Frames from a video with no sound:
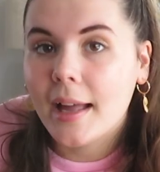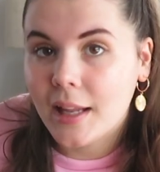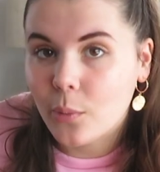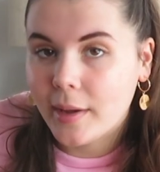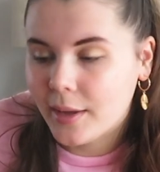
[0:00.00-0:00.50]

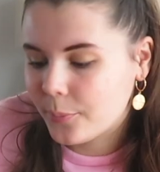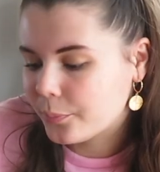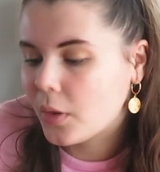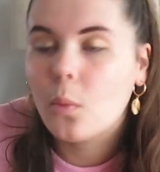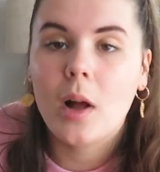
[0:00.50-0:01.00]
Anyway,
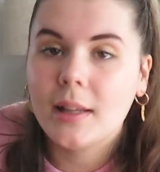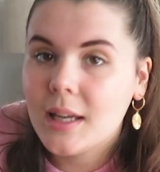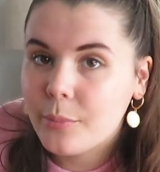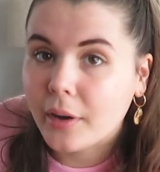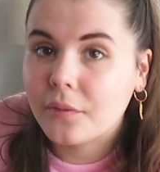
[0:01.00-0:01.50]
While I
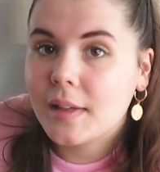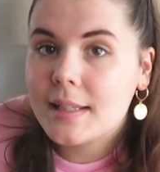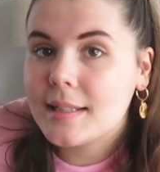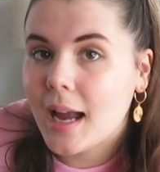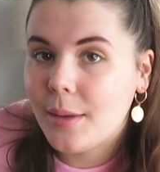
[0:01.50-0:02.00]
eat
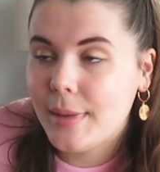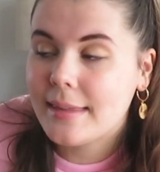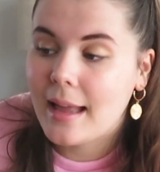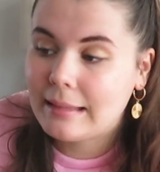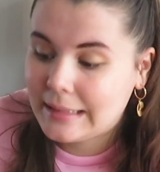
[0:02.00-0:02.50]
breakfast, I make
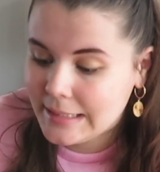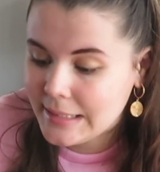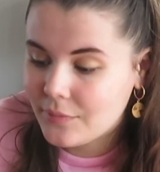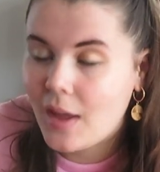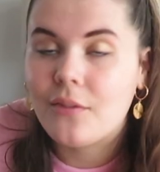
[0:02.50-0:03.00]
that
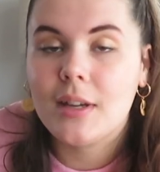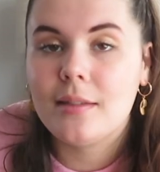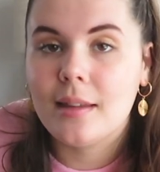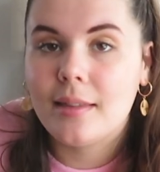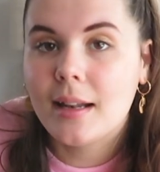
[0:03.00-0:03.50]
list of everything